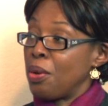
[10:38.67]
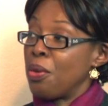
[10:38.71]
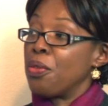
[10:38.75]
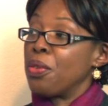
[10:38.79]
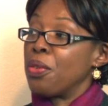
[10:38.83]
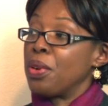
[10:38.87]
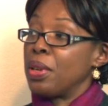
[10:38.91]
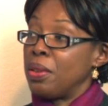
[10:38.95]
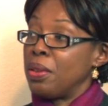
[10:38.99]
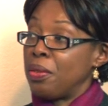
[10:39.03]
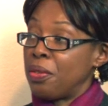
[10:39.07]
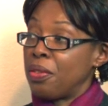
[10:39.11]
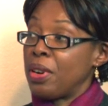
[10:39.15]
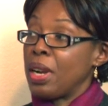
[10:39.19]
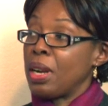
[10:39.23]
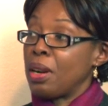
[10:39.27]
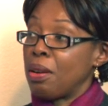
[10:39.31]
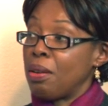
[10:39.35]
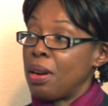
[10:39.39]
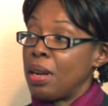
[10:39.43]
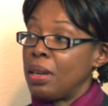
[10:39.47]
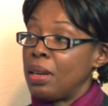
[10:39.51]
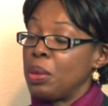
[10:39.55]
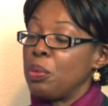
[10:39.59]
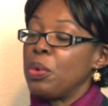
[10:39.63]
over at the Frank
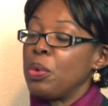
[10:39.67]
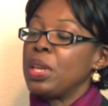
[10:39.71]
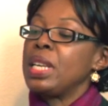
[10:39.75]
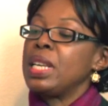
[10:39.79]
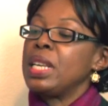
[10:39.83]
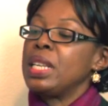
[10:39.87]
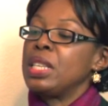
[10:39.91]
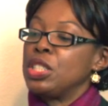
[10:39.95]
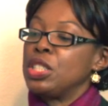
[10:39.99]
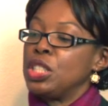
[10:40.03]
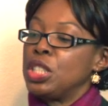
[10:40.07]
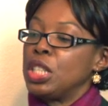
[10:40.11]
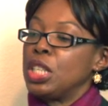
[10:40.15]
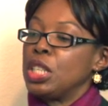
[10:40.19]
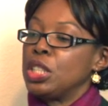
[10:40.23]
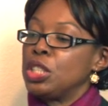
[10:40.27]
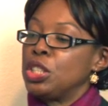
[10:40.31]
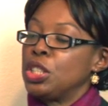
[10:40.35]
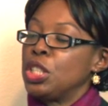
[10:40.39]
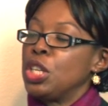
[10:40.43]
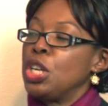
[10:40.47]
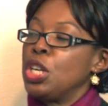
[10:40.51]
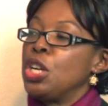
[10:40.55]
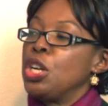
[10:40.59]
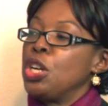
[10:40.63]
Crowley. We need a
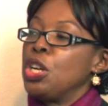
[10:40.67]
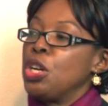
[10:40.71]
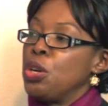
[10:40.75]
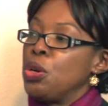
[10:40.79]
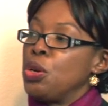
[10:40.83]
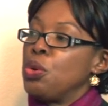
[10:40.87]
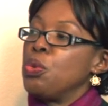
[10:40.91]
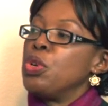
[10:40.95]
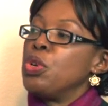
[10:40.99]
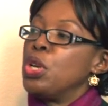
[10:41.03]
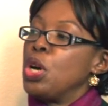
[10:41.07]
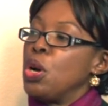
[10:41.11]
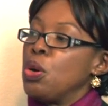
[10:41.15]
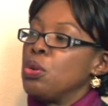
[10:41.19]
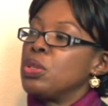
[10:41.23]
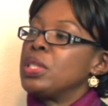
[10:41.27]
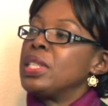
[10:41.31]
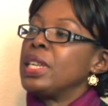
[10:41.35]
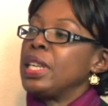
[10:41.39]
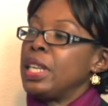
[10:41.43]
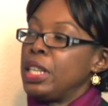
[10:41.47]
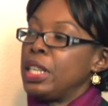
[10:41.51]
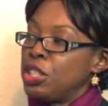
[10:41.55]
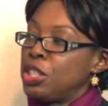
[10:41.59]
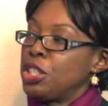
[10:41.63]
judge who knows
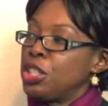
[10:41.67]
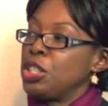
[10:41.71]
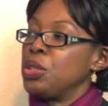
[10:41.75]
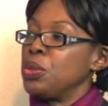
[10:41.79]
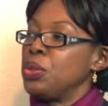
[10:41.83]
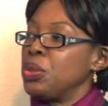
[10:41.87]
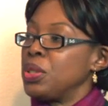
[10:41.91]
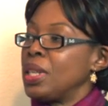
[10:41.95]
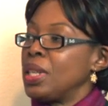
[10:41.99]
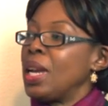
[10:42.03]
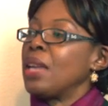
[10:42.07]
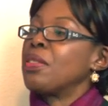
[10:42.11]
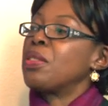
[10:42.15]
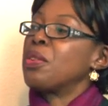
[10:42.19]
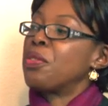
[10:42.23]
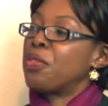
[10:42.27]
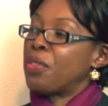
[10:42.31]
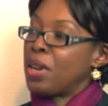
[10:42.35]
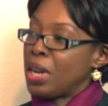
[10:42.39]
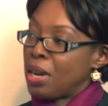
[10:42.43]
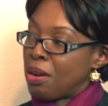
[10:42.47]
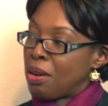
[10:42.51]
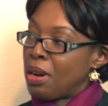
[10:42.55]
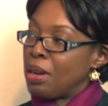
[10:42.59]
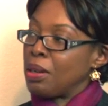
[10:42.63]
the issues at the
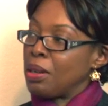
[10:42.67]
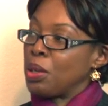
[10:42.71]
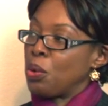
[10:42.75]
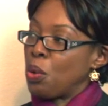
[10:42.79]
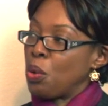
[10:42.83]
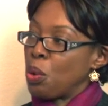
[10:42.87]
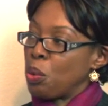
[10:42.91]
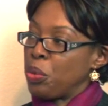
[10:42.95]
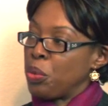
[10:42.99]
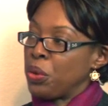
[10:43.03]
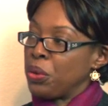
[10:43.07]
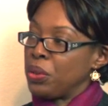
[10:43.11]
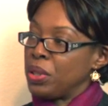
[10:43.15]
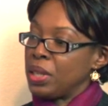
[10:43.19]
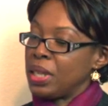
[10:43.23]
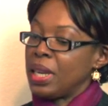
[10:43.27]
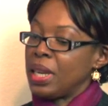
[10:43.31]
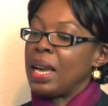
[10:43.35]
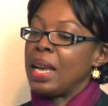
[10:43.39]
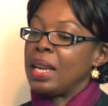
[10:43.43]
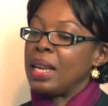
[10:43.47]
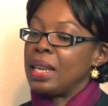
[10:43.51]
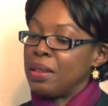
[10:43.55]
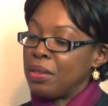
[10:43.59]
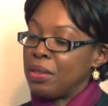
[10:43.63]
Frank Crowley Court building
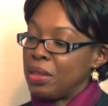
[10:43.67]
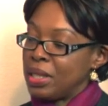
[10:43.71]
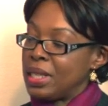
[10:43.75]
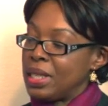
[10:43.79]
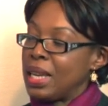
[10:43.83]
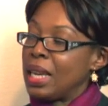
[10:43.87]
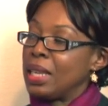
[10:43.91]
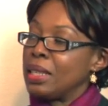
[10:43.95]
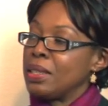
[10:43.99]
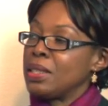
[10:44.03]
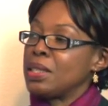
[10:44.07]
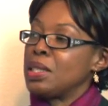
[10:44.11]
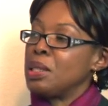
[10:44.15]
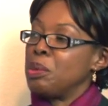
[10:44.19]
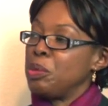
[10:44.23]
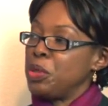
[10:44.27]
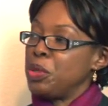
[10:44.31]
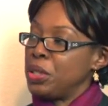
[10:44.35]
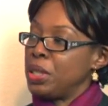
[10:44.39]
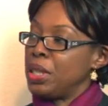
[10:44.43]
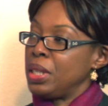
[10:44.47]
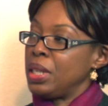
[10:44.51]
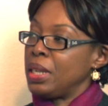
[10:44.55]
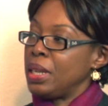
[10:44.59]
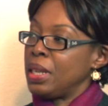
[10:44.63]
and in the Dallas
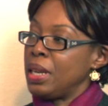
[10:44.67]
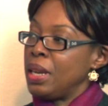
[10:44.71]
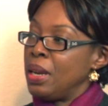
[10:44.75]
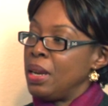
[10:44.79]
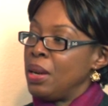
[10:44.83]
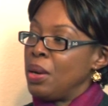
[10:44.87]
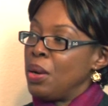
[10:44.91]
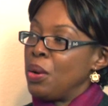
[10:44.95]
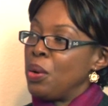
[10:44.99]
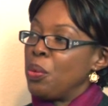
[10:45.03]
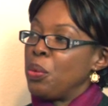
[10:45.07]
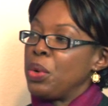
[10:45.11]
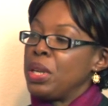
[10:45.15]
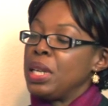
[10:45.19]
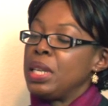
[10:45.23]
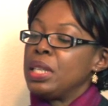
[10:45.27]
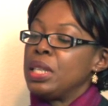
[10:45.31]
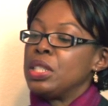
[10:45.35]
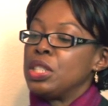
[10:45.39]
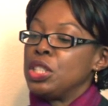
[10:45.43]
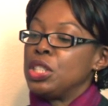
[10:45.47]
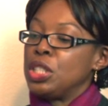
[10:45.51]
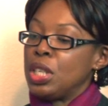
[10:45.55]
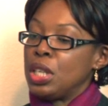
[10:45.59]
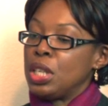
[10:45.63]
community. We
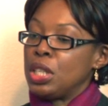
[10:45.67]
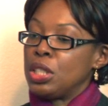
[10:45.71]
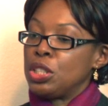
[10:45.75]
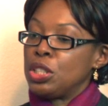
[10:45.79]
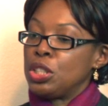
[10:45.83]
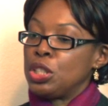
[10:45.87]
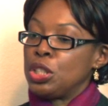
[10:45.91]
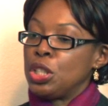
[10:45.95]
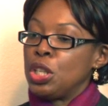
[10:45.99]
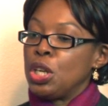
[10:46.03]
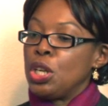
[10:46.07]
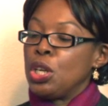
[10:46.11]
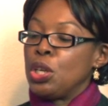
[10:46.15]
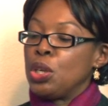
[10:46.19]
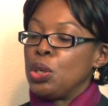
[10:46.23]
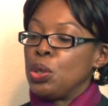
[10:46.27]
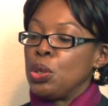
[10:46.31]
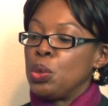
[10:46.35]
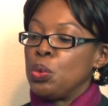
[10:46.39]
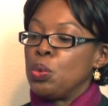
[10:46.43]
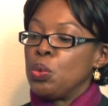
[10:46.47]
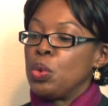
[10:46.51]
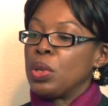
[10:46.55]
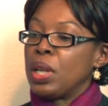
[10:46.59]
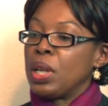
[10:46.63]
need a judge
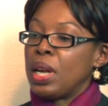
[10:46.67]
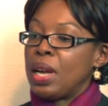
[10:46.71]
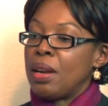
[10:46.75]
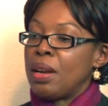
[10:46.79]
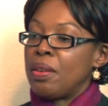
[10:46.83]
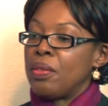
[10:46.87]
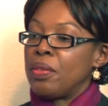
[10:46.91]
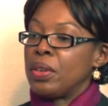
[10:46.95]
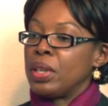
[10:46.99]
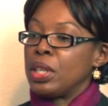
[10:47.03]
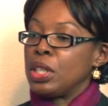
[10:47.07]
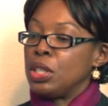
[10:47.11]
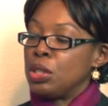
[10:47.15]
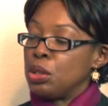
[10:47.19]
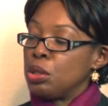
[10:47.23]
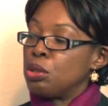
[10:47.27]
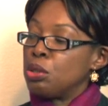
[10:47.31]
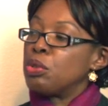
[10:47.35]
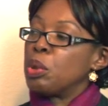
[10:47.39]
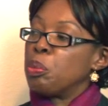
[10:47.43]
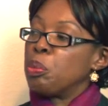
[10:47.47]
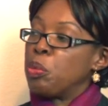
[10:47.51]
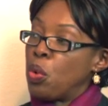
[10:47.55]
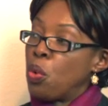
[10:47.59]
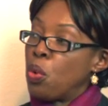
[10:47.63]
who will have a
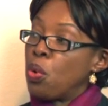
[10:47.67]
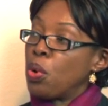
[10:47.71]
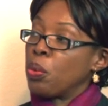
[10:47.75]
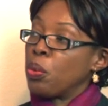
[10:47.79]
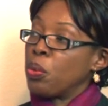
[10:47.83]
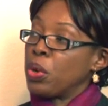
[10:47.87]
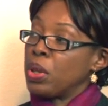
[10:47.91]
good rapport